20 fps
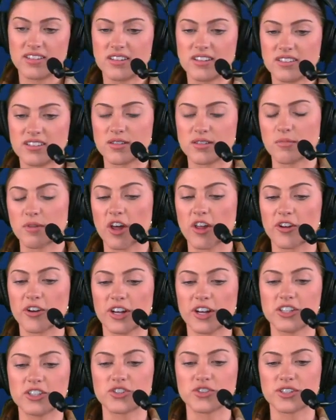and some other
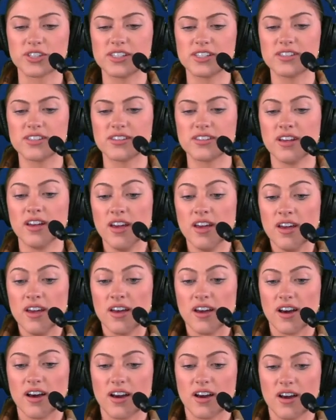injuries
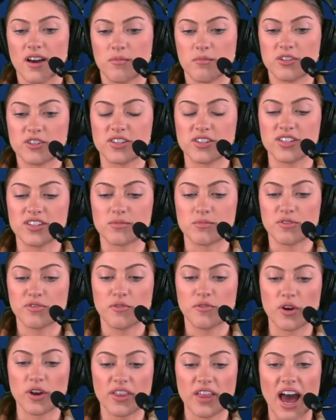um, the season
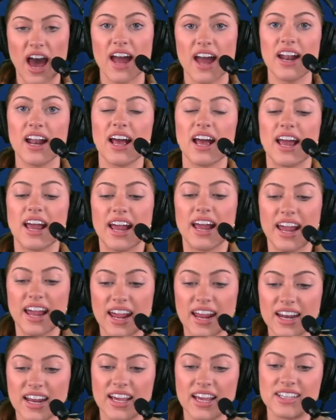before that.
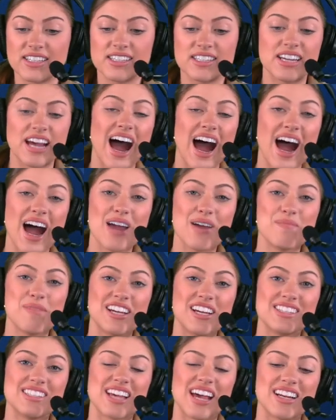In his time
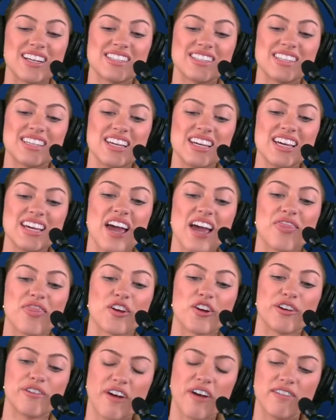in Tennessee, he had
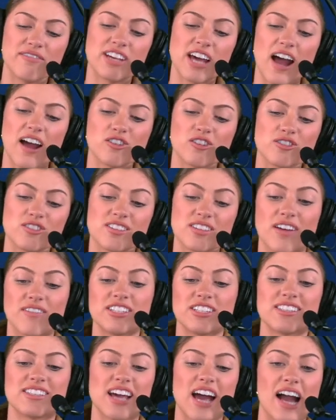35 tackles,
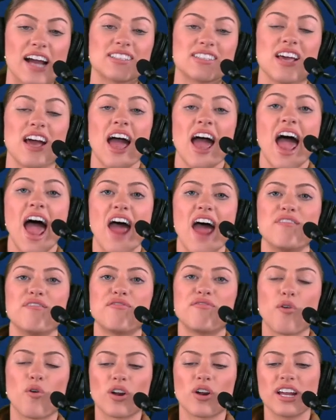seven sacks, and
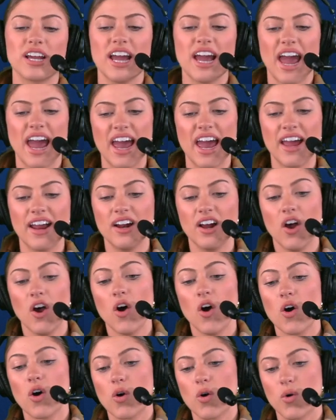48
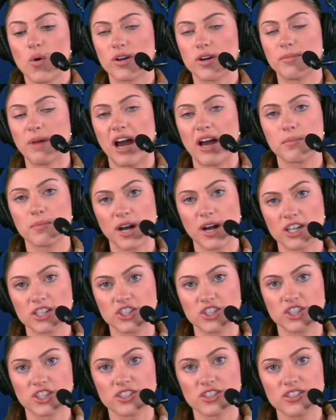quarterback
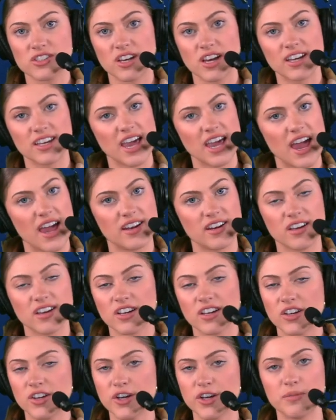pressures. Again,
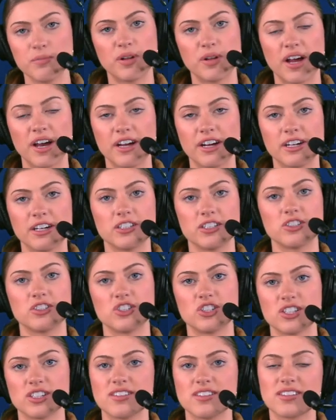good player,
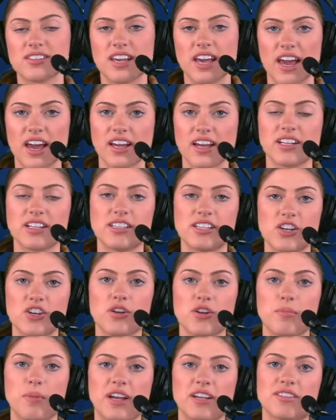just can't continue
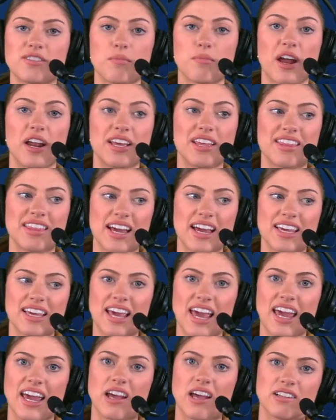to pay somebody that
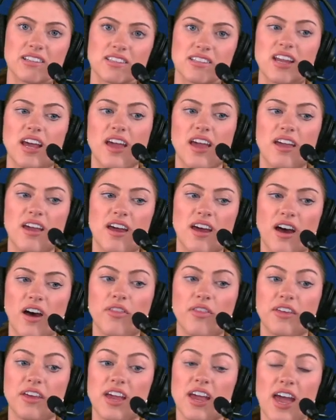can't stay
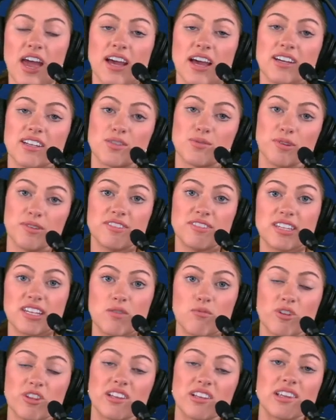healthy. As we've seen
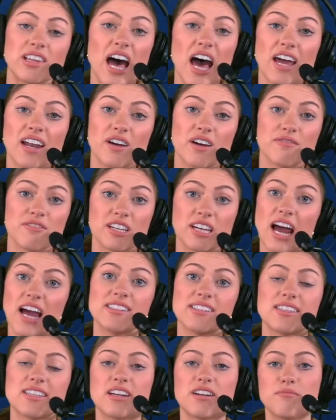with a lot of the
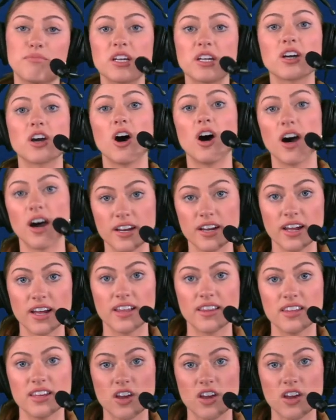guys that have been cut in the